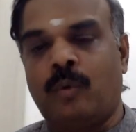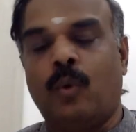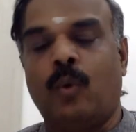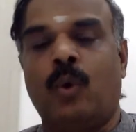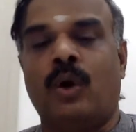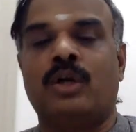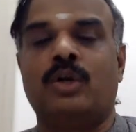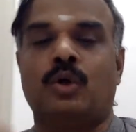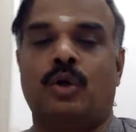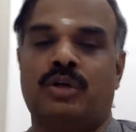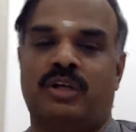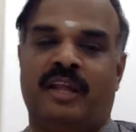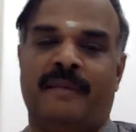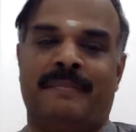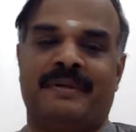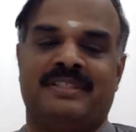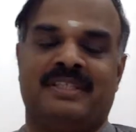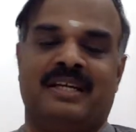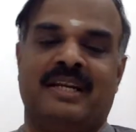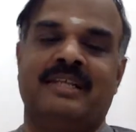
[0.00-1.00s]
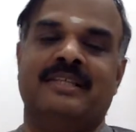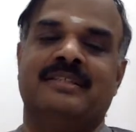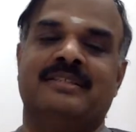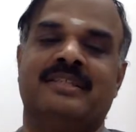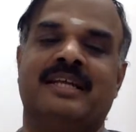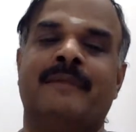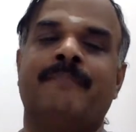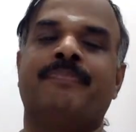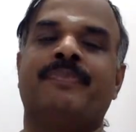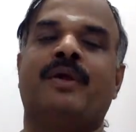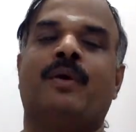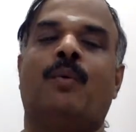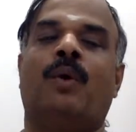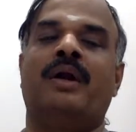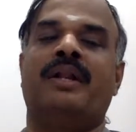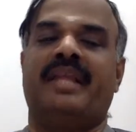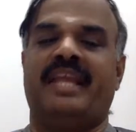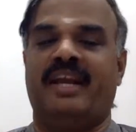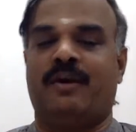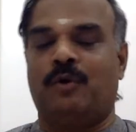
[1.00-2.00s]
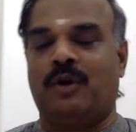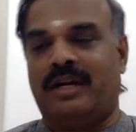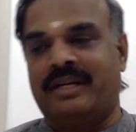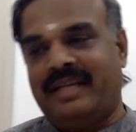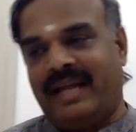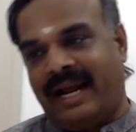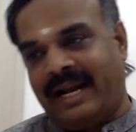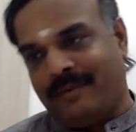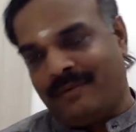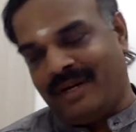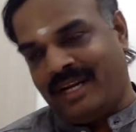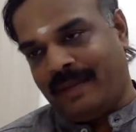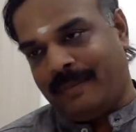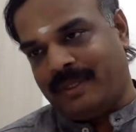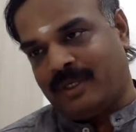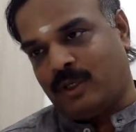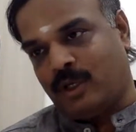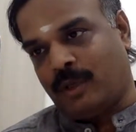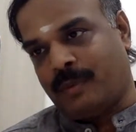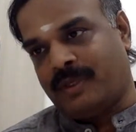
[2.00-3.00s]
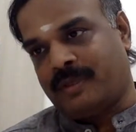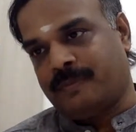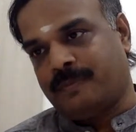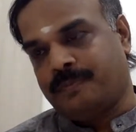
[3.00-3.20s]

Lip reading: 120% is the what equivalent annual labor turnover.